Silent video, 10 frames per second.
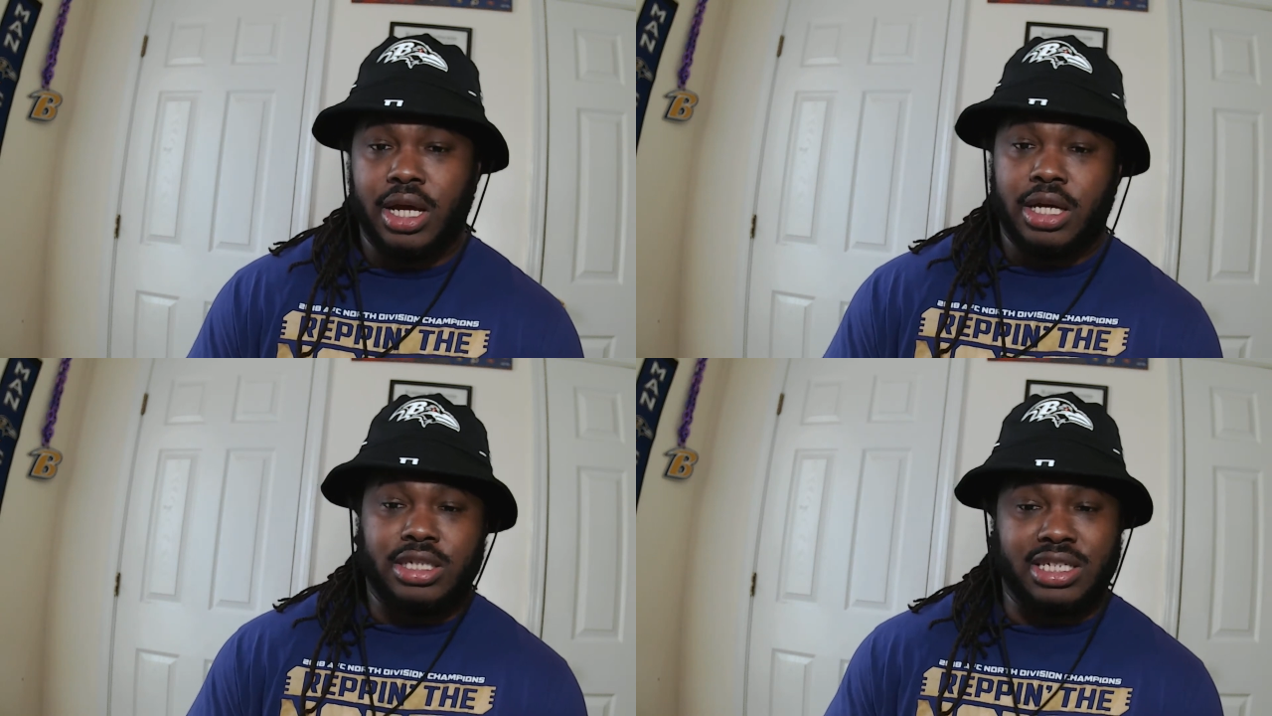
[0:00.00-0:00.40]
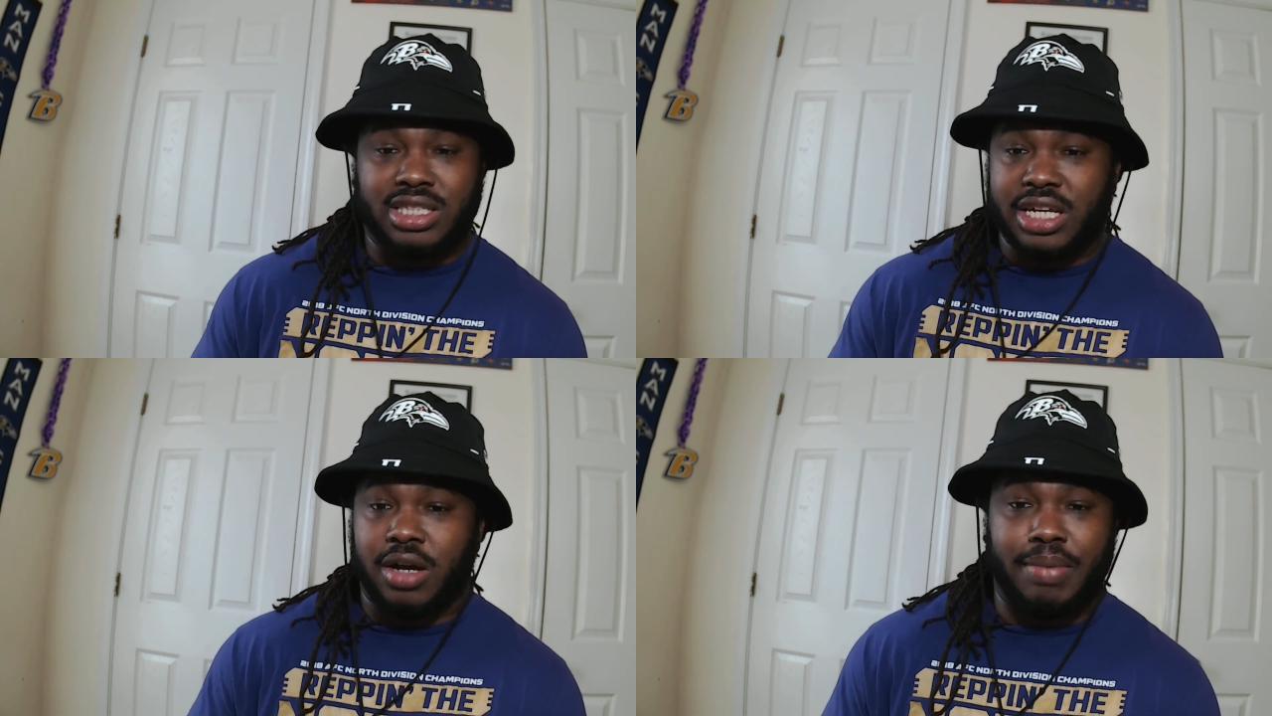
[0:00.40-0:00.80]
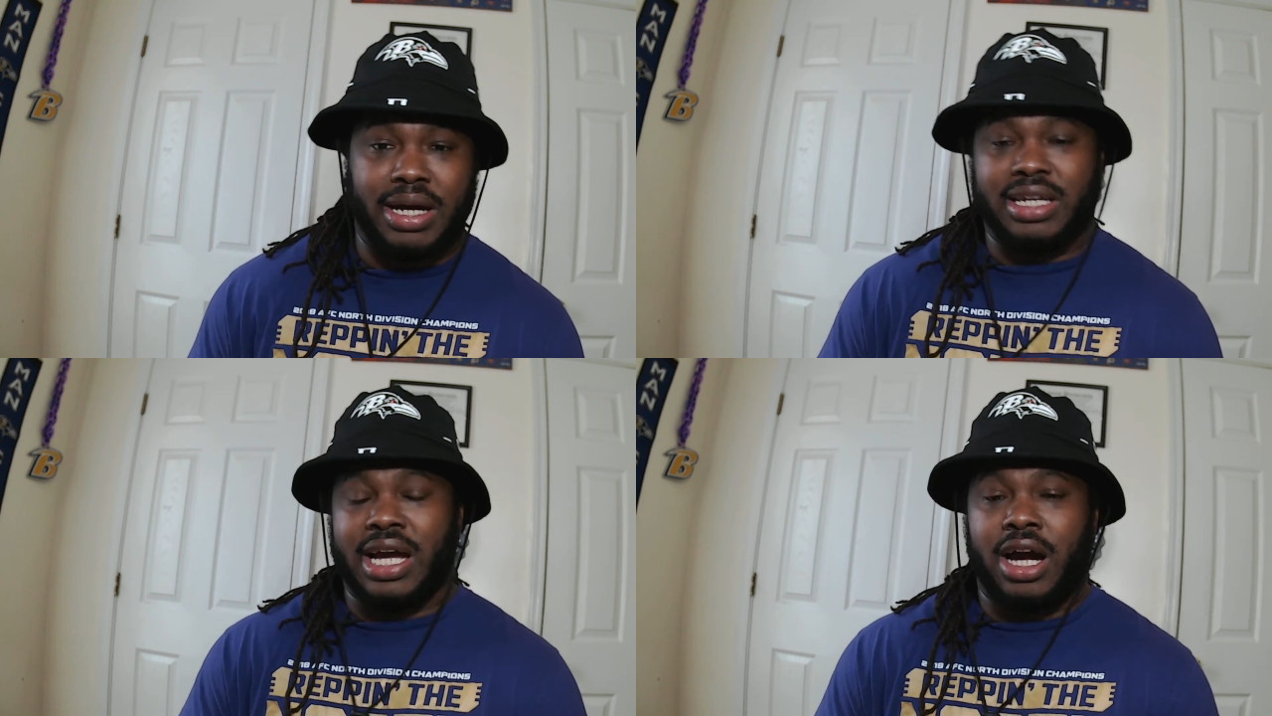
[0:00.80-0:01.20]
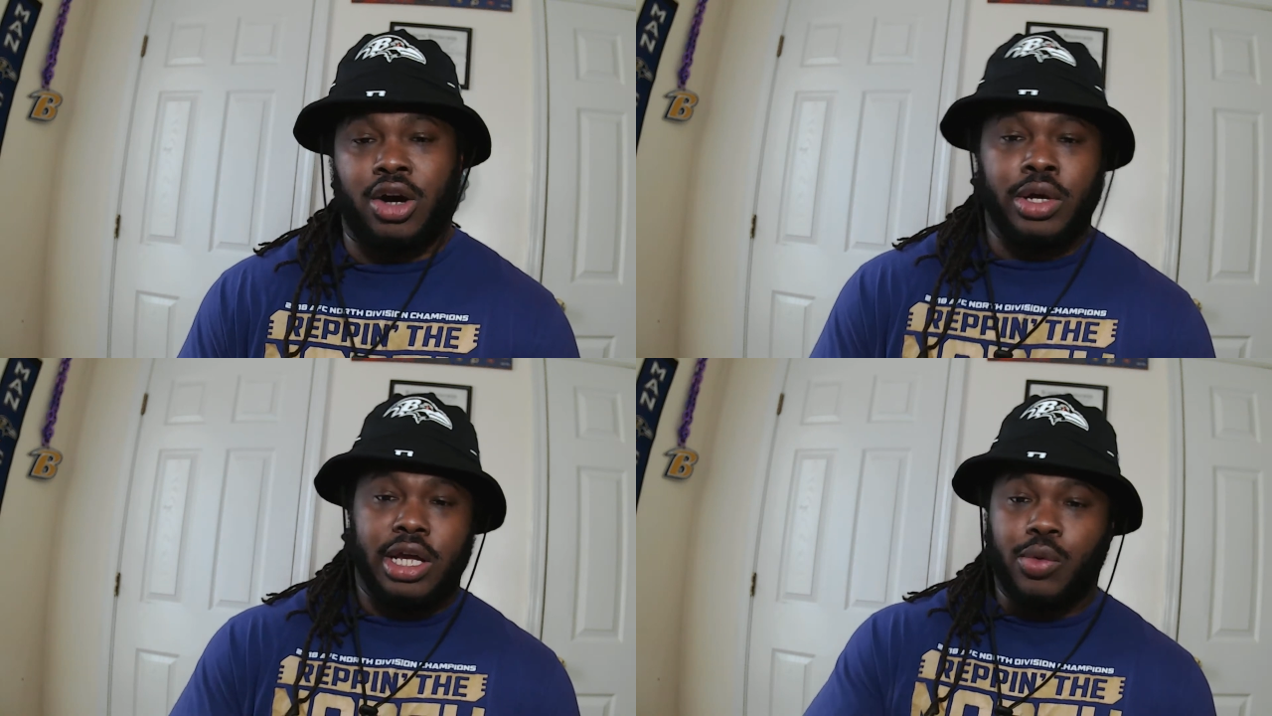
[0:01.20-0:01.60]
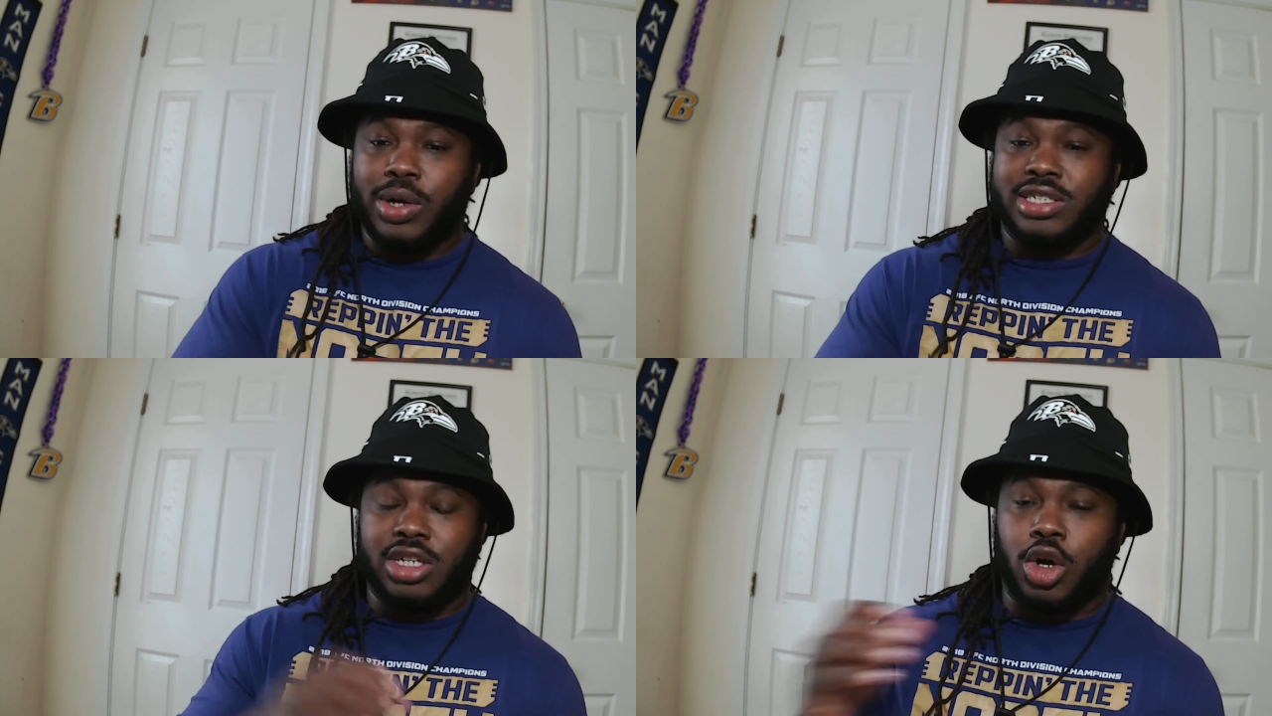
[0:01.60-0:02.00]
Just think about it, y'all. It
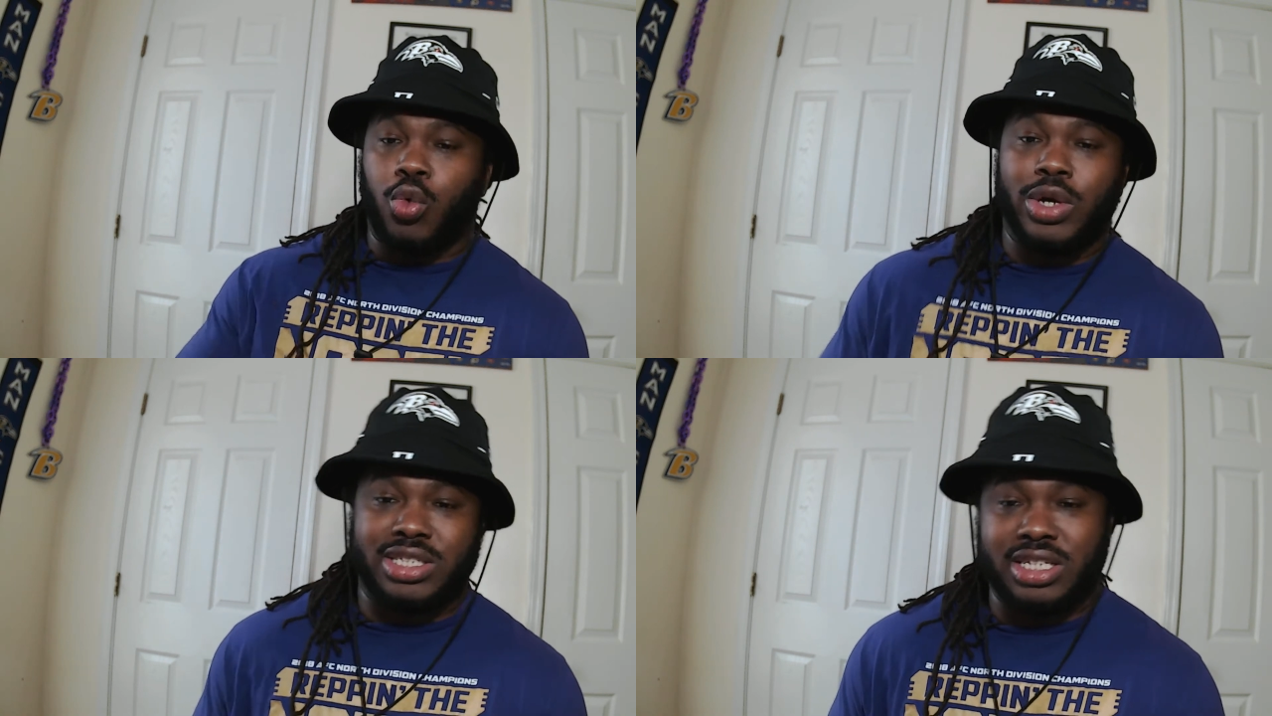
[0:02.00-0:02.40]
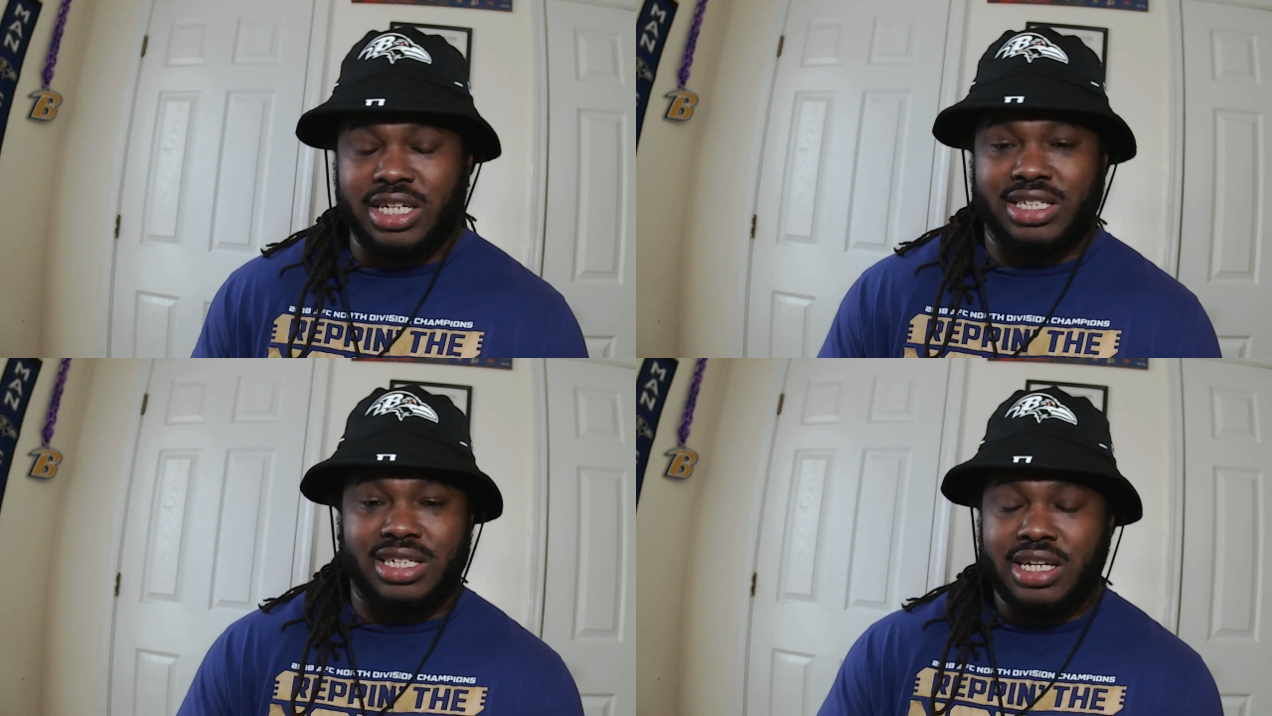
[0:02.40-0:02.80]
wasn't a coincidence